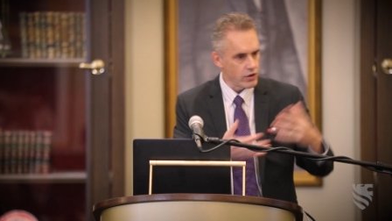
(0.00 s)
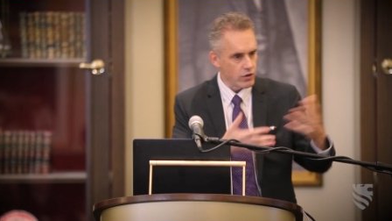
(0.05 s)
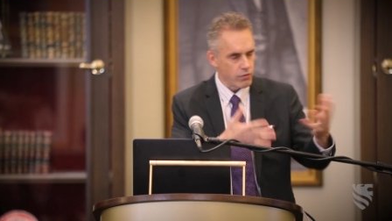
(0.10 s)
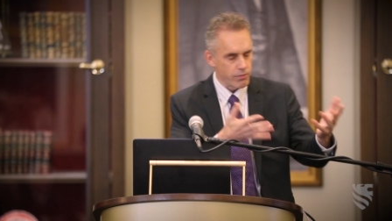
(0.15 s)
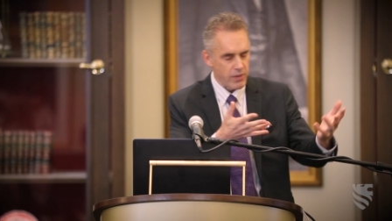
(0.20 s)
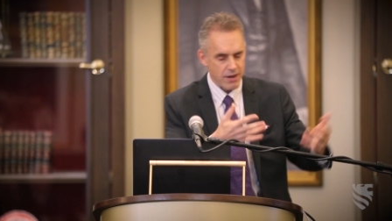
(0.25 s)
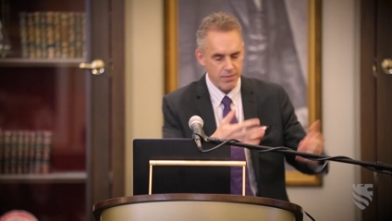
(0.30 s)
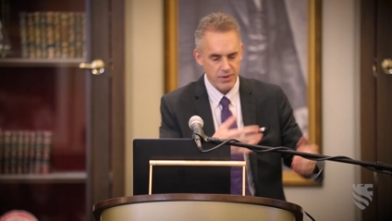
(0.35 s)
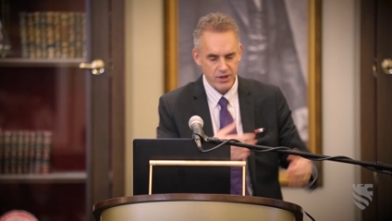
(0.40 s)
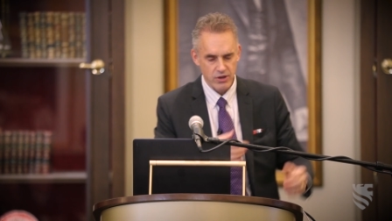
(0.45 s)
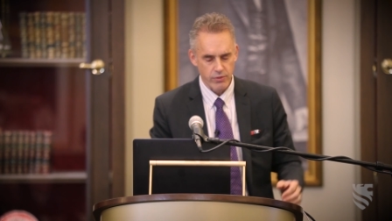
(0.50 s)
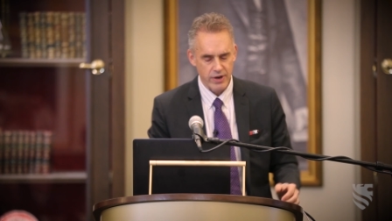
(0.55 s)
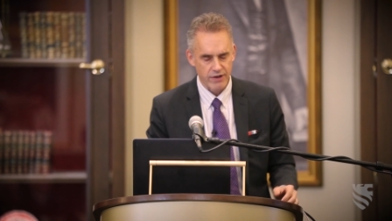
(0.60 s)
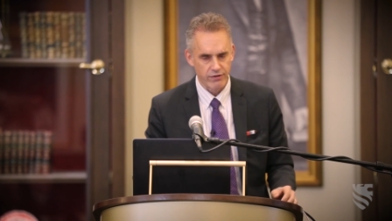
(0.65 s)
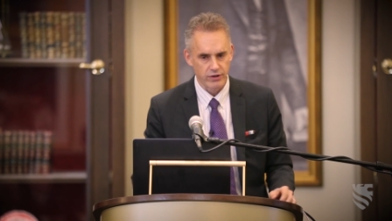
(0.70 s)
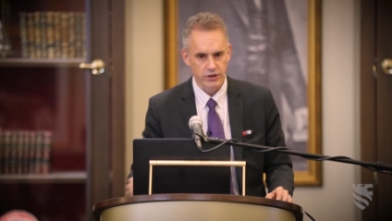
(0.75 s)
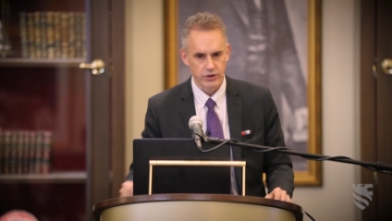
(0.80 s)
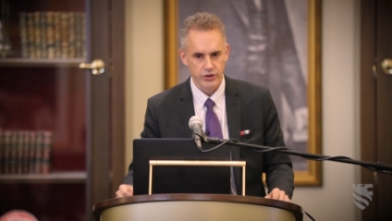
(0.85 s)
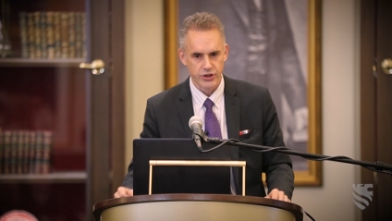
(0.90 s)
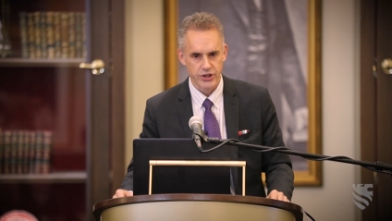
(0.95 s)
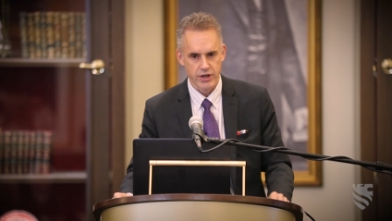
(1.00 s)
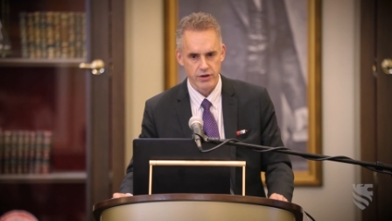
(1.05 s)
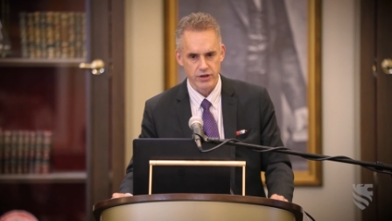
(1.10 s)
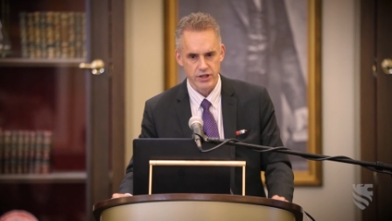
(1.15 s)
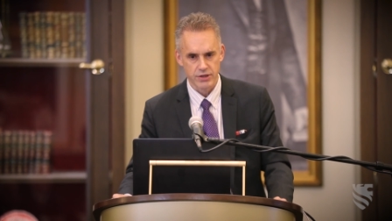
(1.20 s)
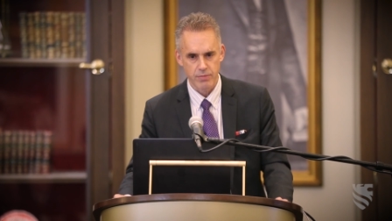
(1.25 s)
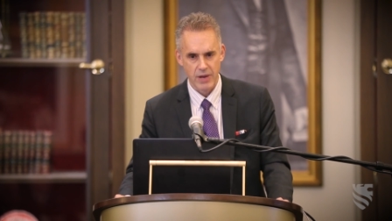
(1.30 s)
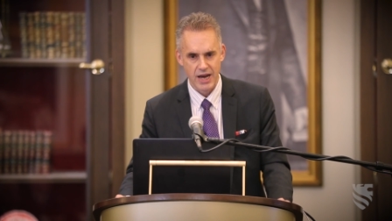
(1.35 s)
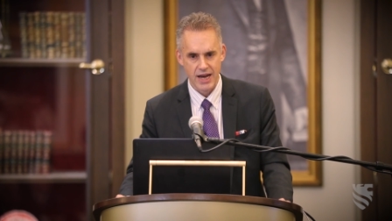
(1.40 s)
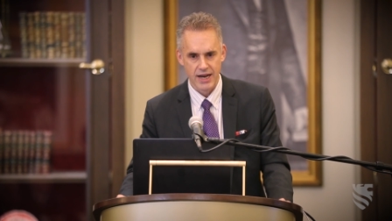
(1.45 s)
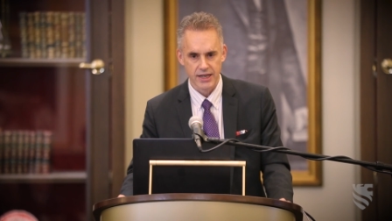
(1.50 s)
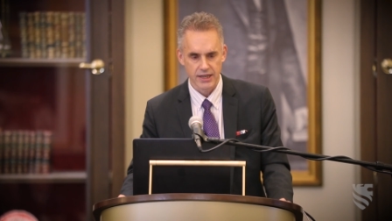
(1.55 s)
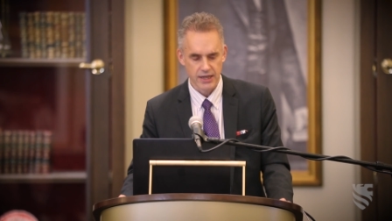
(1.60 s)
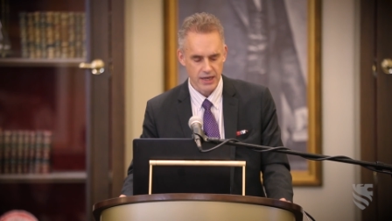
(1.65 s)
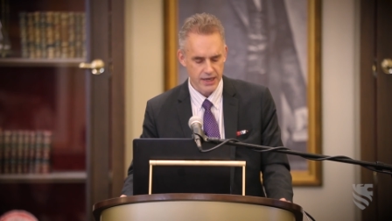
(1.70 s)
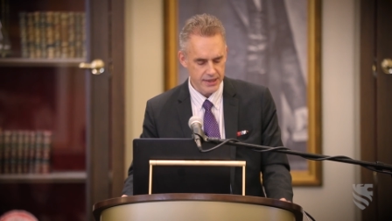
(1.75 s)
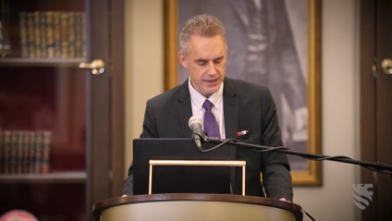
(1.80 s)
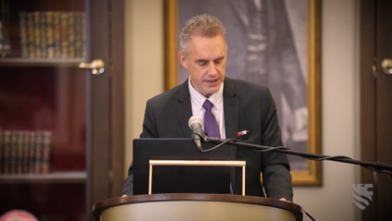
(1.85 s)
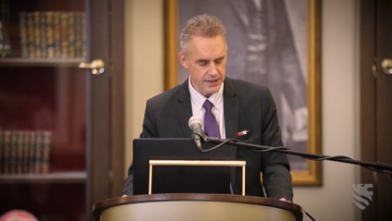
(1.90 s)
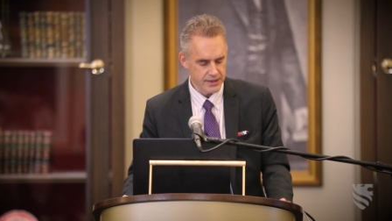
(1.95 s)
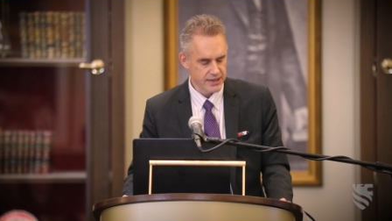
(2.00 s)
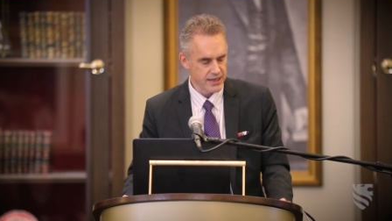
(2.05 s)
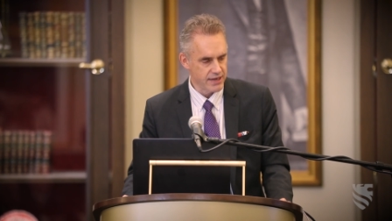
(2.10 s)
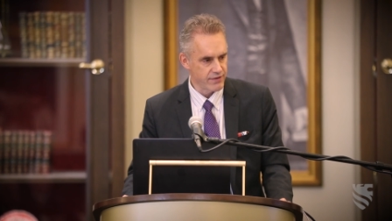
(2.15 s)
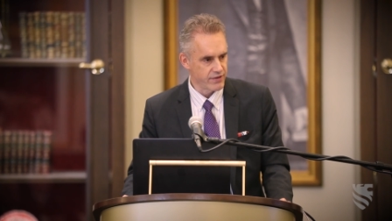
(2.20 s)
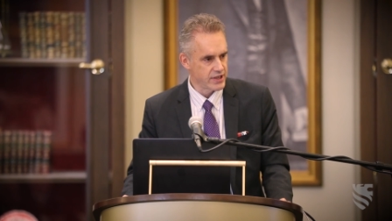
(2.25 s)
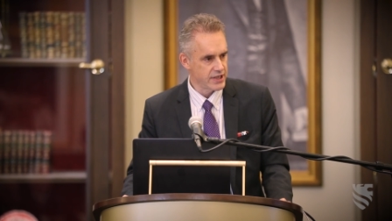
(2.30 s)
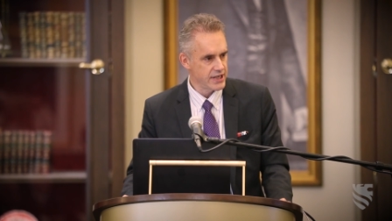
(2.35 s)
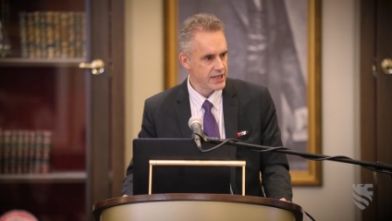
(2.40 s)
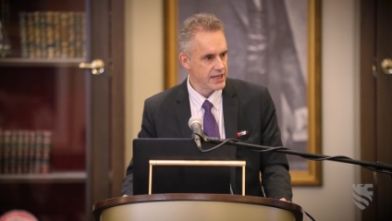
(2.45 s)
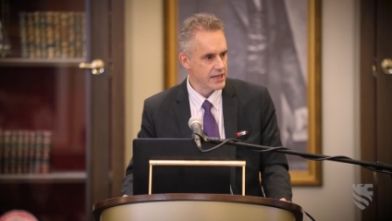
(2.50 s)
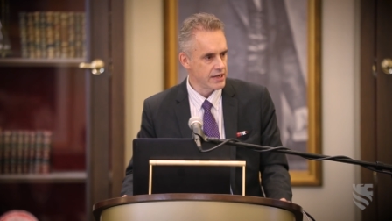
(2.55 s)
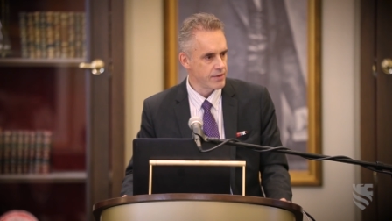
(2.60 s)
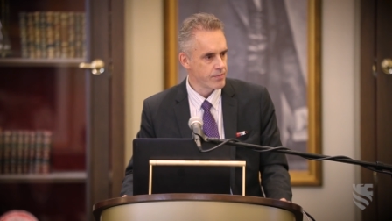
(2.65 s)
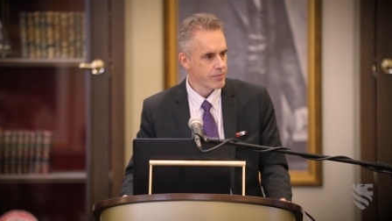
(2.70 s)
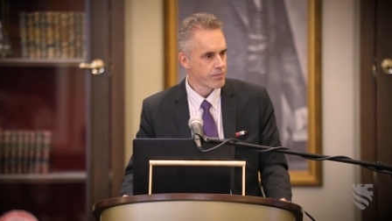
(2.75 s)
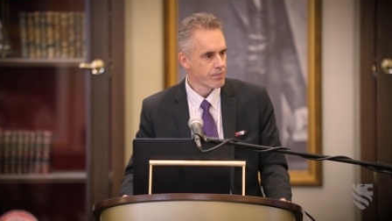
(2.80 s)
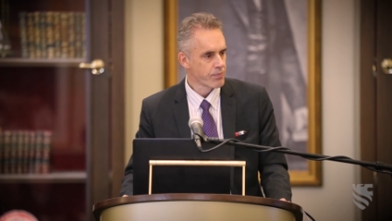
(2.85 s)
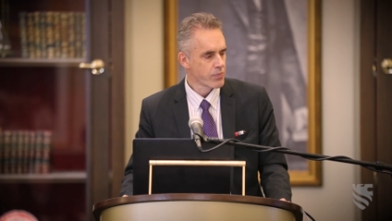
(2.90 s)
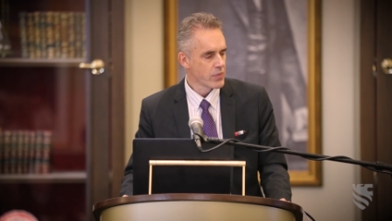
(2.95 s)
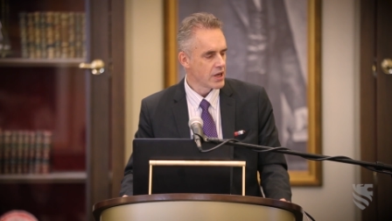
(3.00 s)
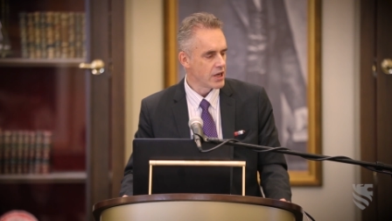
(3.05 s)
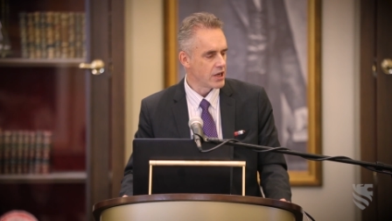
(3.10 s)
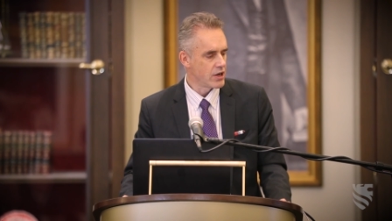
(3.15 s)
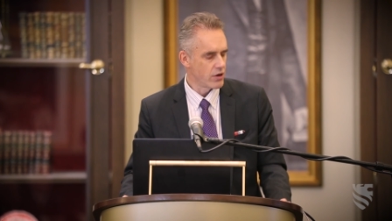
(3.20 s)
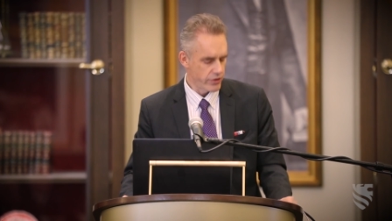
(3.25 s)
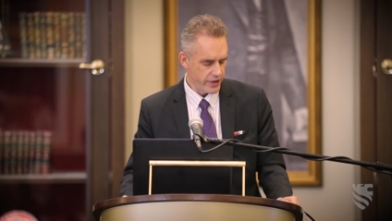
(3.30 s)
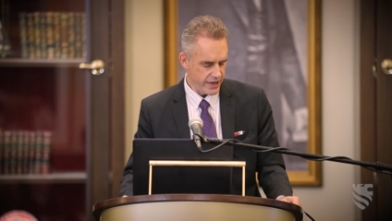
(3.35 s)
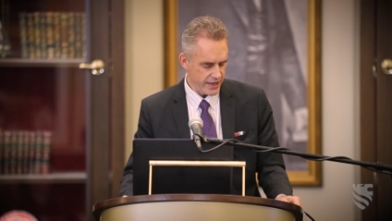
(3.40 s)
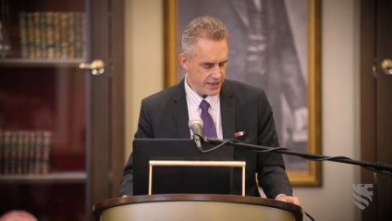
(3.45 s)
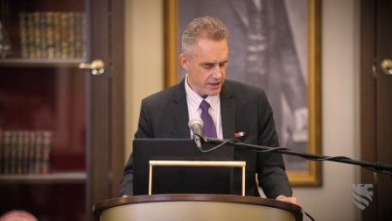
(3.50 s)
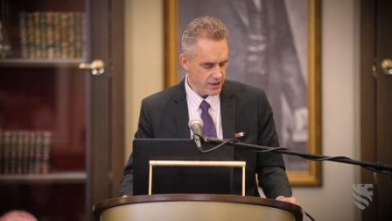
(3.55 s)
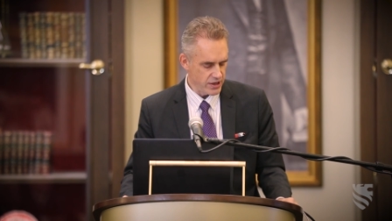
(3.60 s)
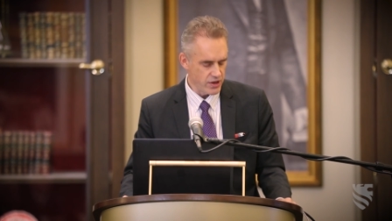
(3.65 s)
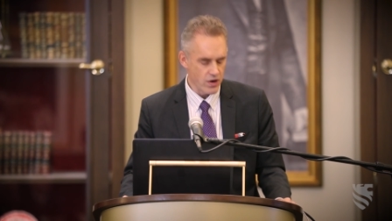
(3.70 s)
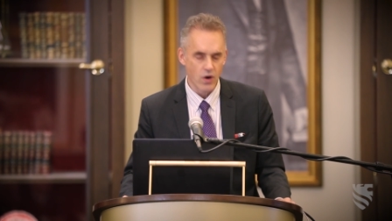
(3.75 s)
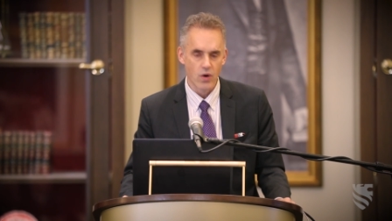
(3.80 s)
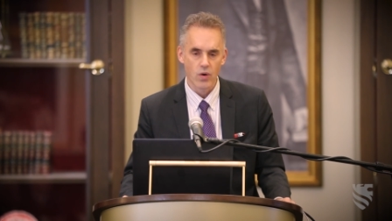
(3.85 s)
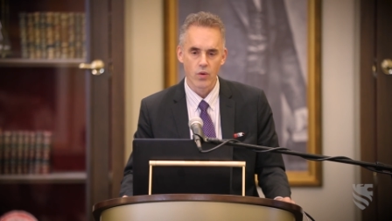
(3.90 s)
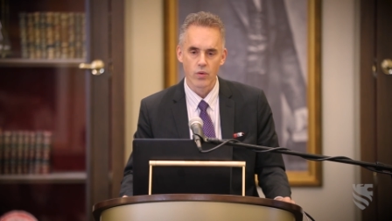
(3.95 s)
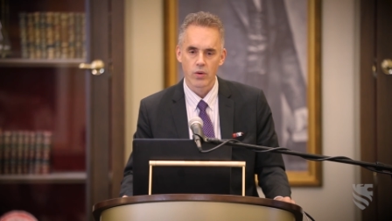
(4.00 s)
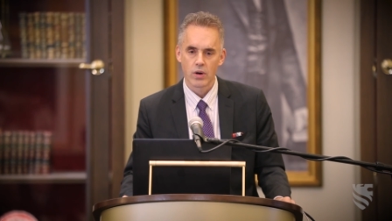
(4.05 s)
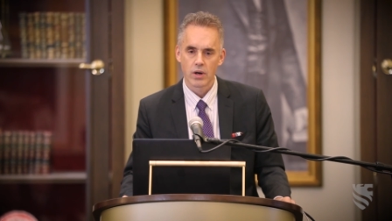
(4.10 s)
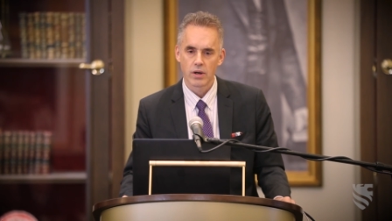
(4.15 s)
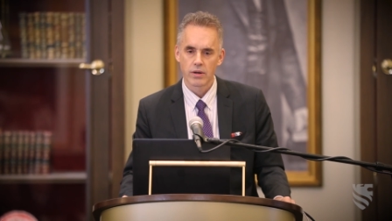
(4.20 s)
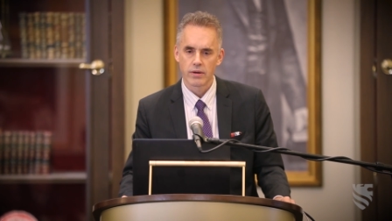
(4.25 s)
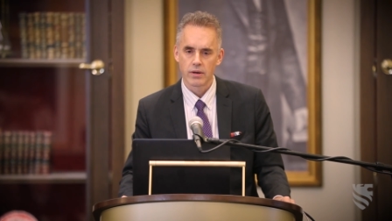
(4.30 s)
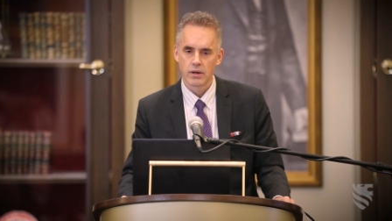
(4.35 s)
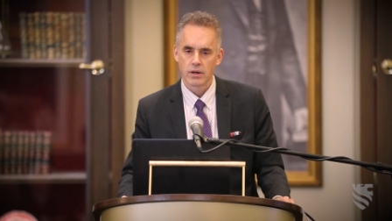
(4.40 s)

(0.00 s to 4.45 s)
you know, maybe the revolutionaries back in 1917, you know, they didn't know.